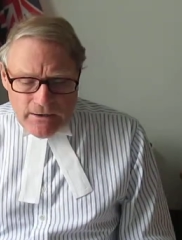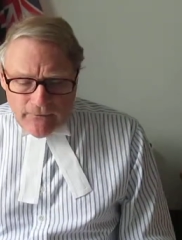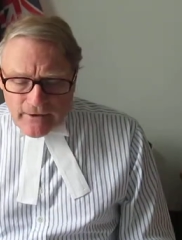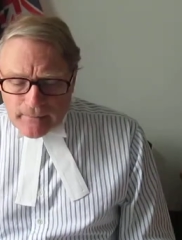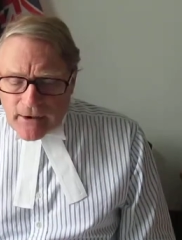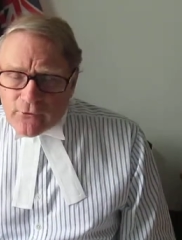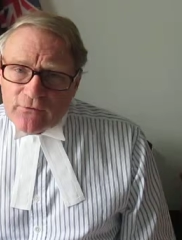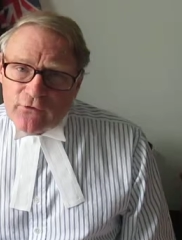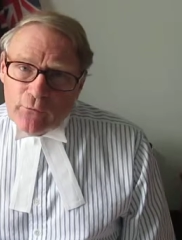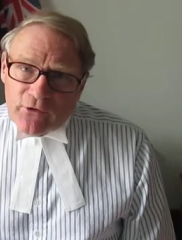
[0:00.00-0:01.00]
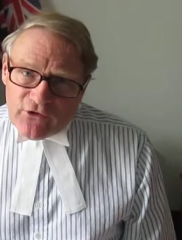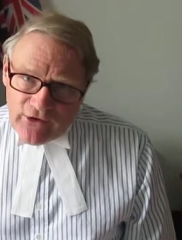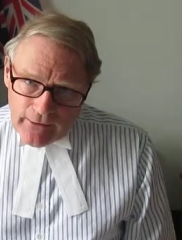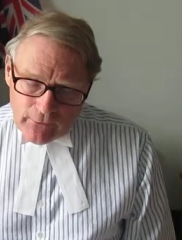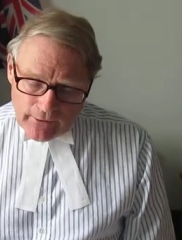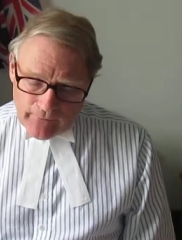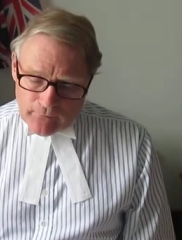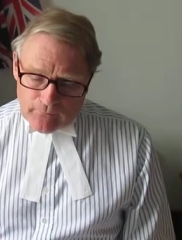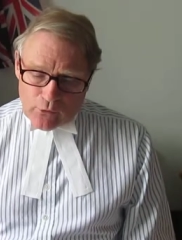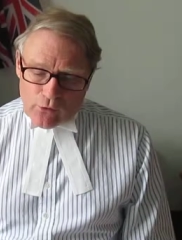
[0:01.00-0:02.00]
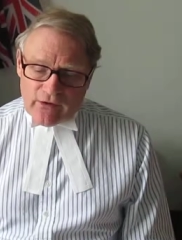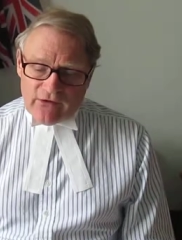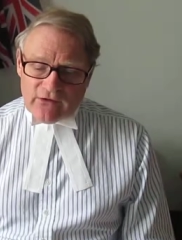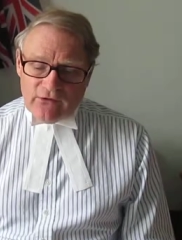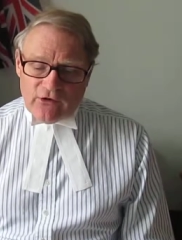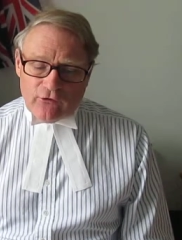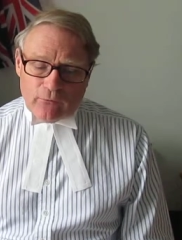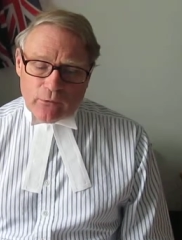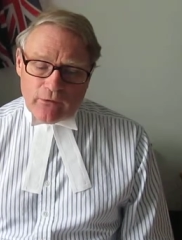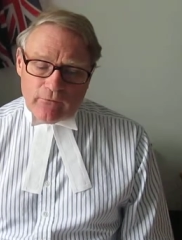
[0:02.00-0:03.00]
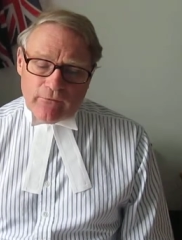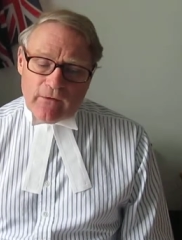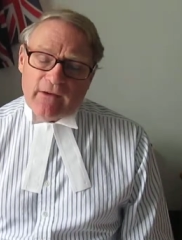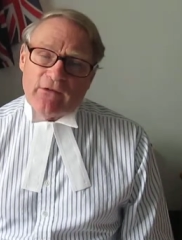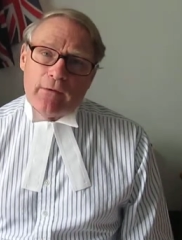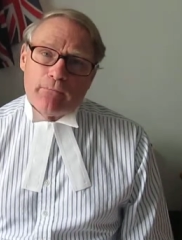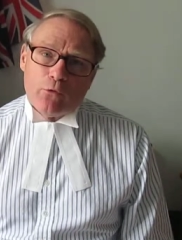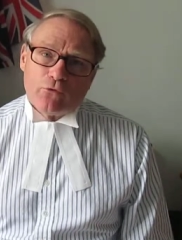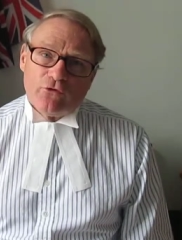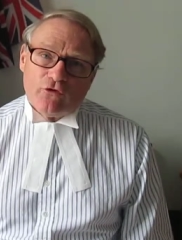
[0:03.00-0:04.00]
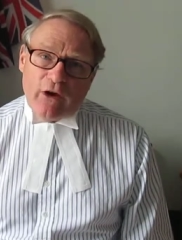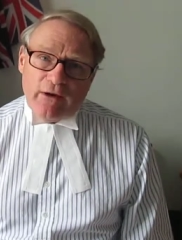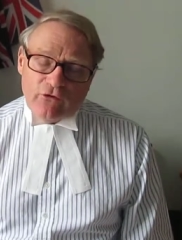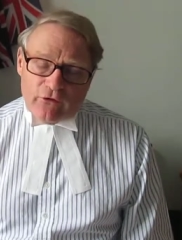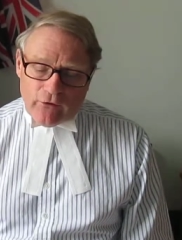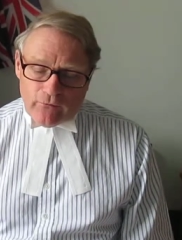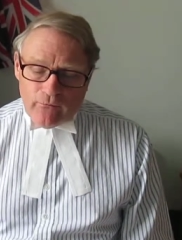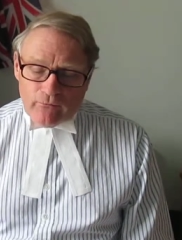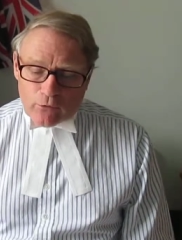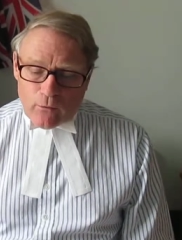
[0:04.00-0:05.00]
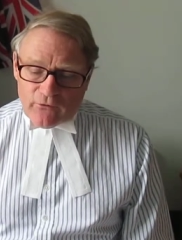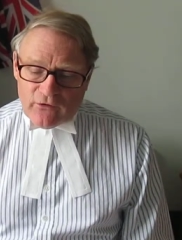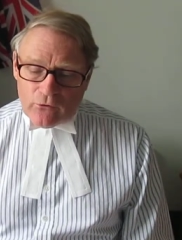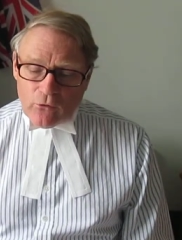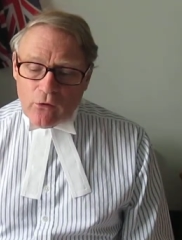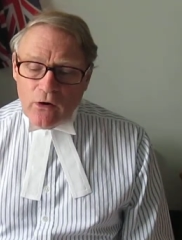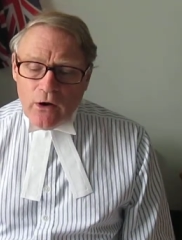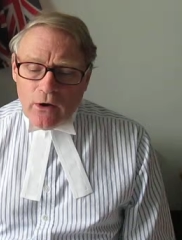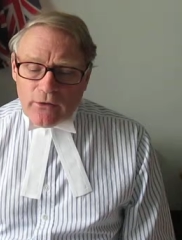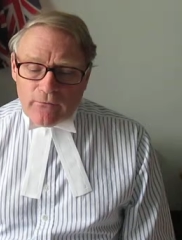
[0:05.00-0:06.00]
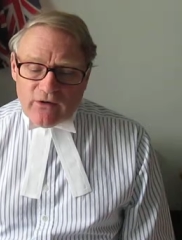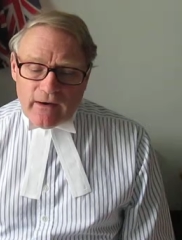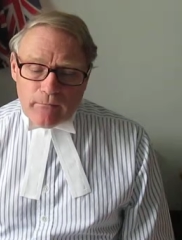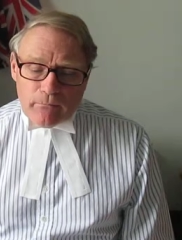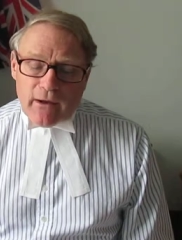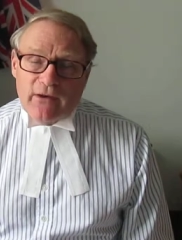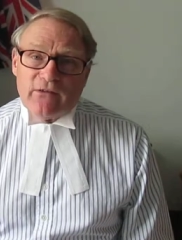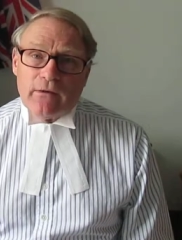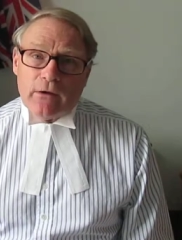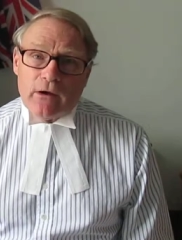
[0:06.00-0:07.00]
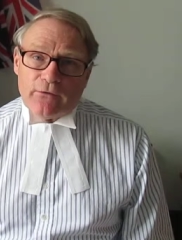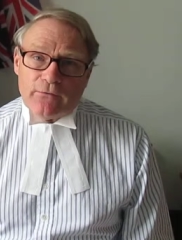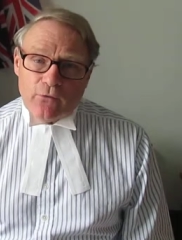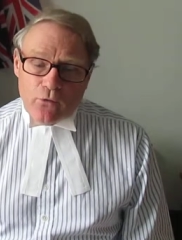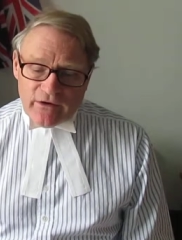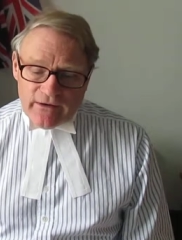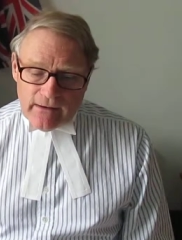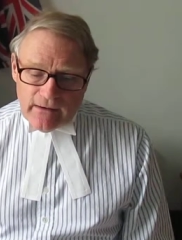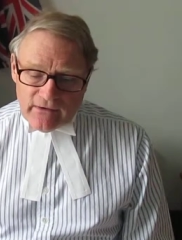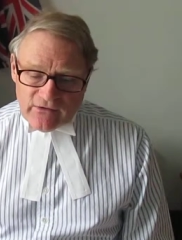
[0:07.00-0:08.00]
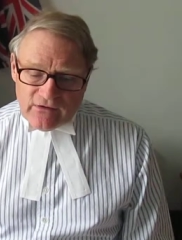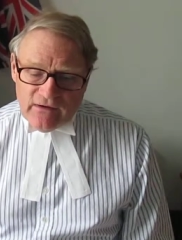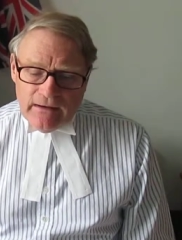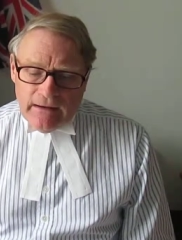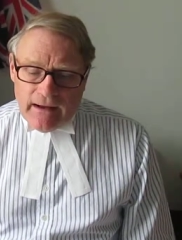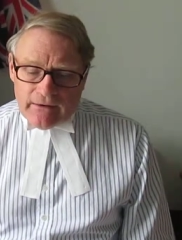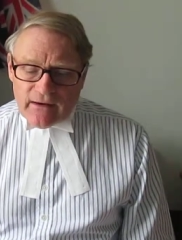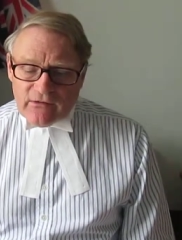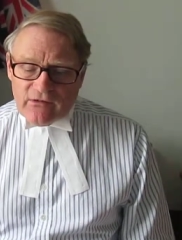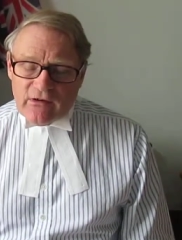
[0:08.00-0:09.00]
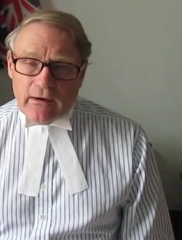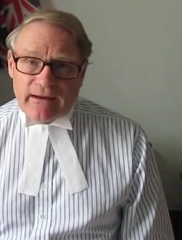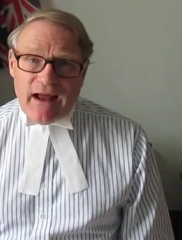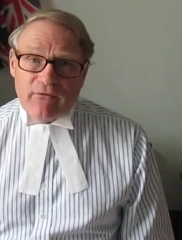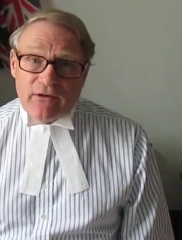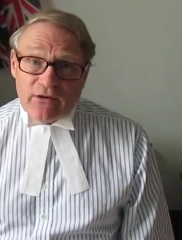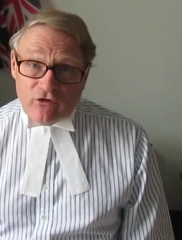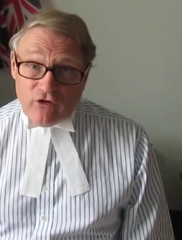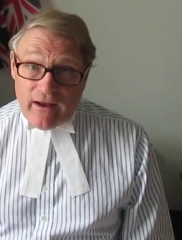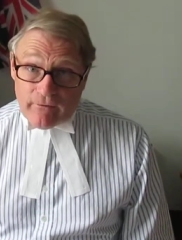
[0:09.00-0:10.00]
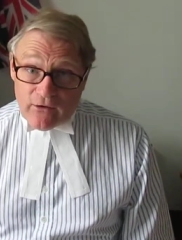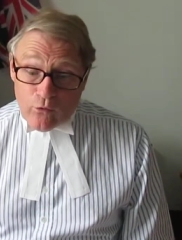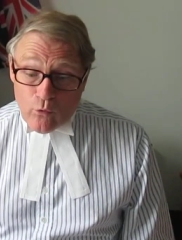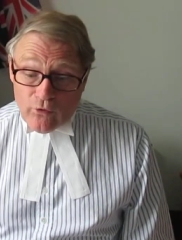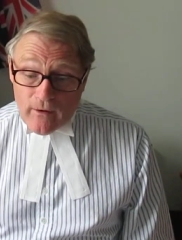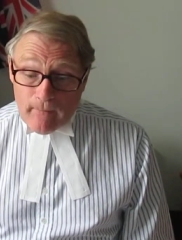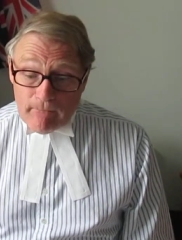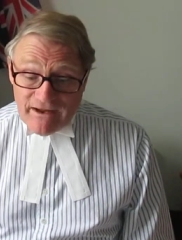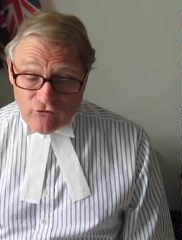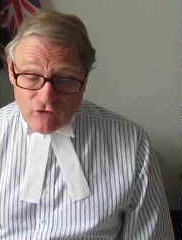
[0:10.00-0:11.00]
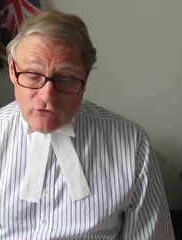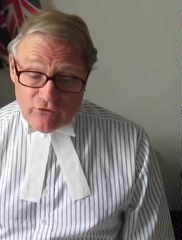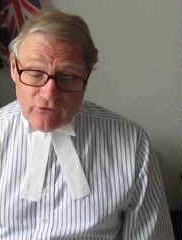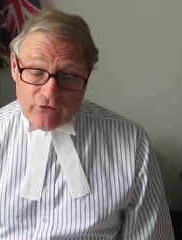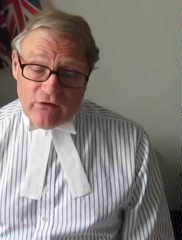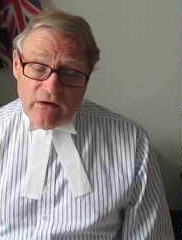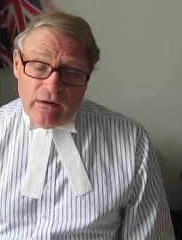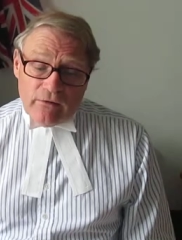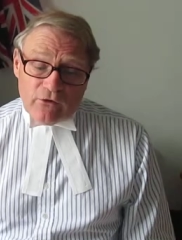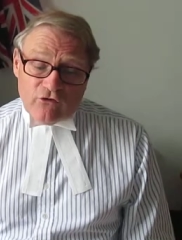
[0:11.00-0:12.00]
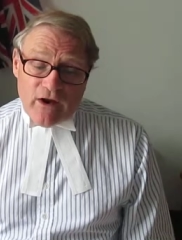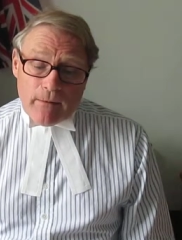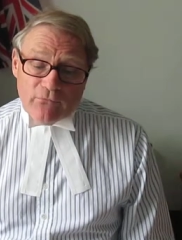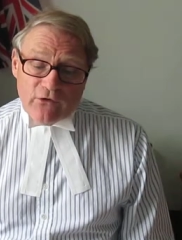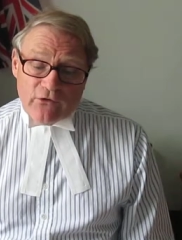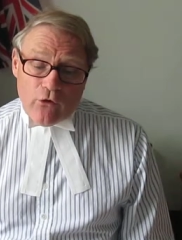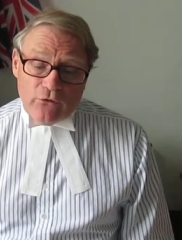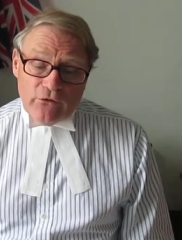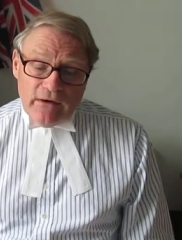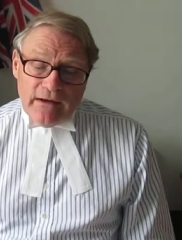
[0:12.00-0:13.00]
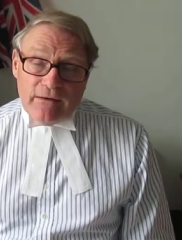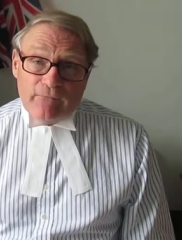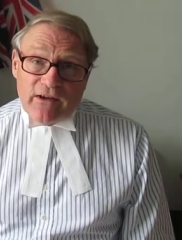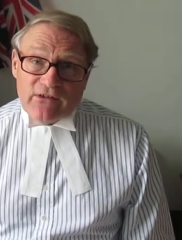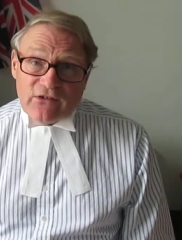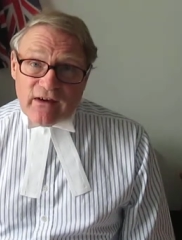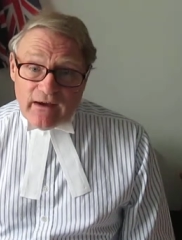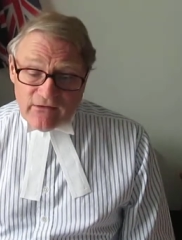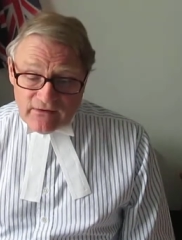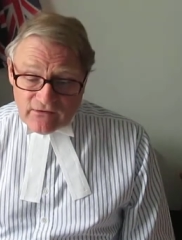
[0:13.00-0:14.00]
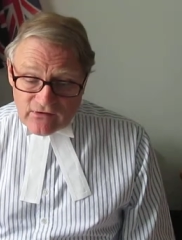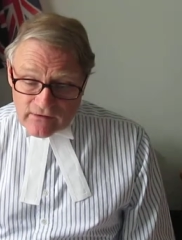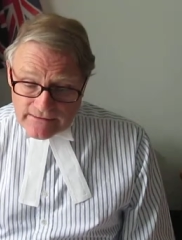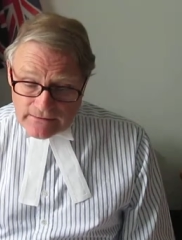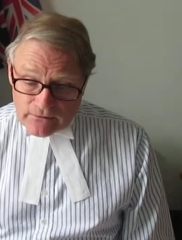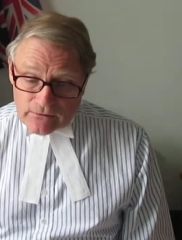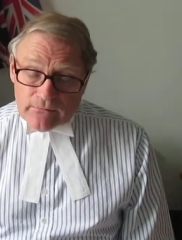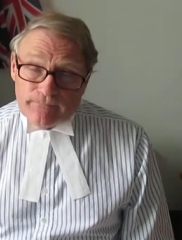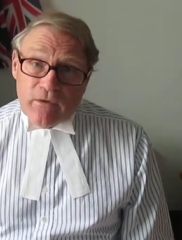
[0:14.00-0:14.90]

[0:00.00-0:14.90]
The amount of new material in the book is considerable and reflects the important changes in property law that have taken place in the last 4 years. And as Gavin Le Chat, the author, mentions, the chapters on investigating title,